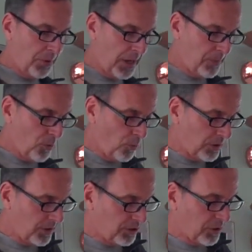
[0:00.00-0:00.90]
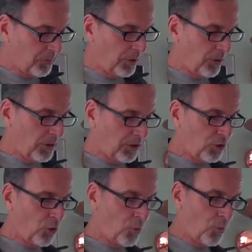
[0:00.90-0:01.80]
People with
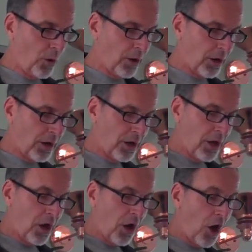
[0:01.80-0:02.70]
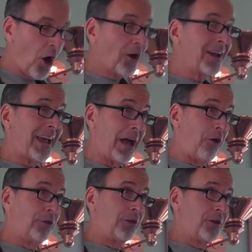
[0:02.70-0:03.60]
disabilities who work are
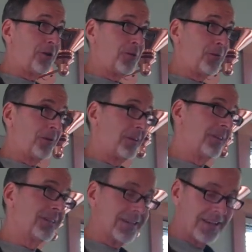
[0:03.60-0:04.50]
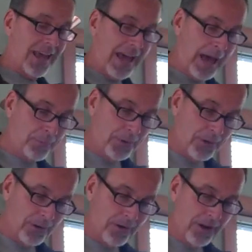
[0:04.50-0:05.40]
healthier and
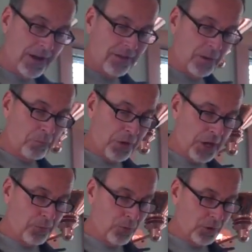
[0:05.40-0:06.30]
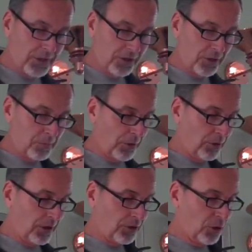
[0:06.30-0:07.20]
happier than people with
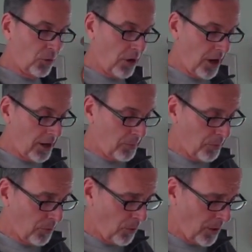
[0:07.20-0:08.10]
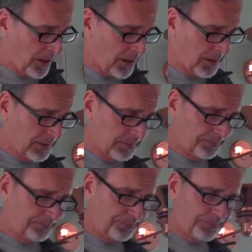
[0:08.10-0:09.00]
disabilities who are unemployed.
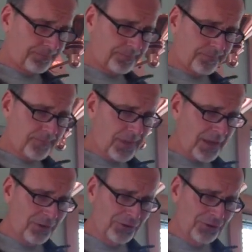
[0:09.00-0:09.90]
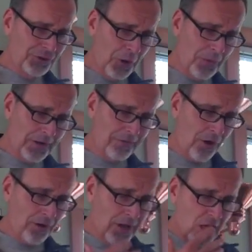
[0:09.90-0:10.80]
There's so many
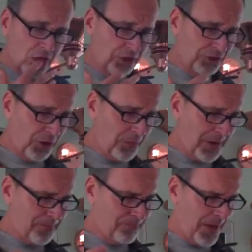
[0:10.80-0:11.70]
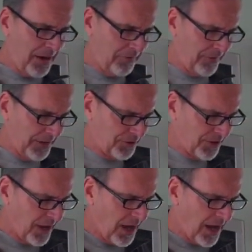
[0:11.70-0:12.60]

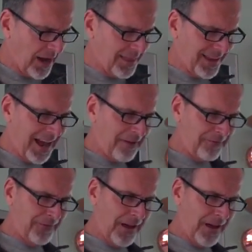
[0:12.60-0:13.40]
benefits that I've